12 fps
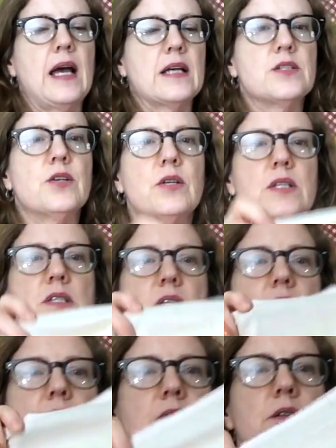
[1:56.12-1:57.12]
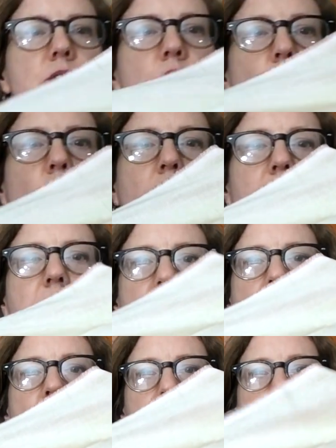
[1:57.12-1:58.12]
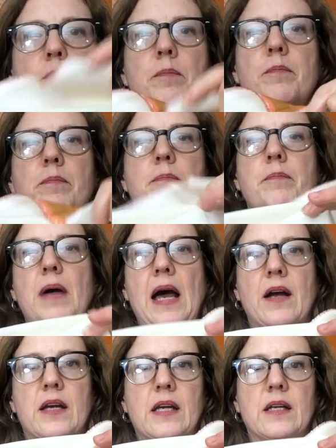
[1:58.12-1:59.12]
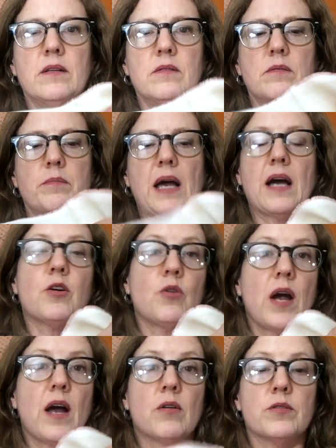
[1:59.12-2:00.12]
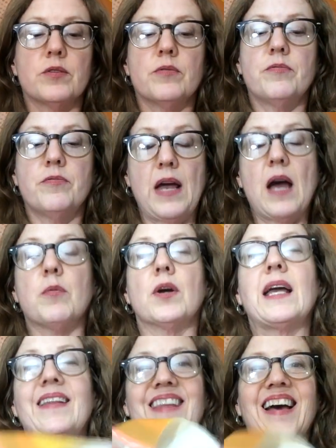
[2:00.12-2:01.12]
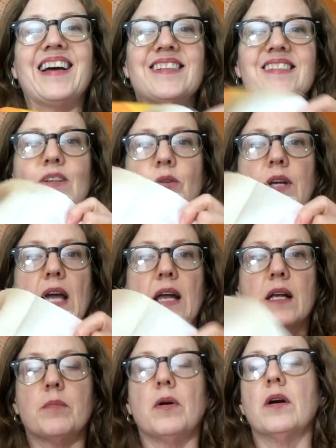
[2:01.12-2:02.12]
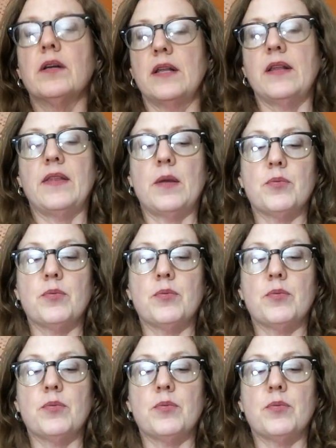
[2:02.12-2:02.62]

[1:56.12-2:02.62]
as you can see, here's the white cotton background fabric, and that is the organic part, and then they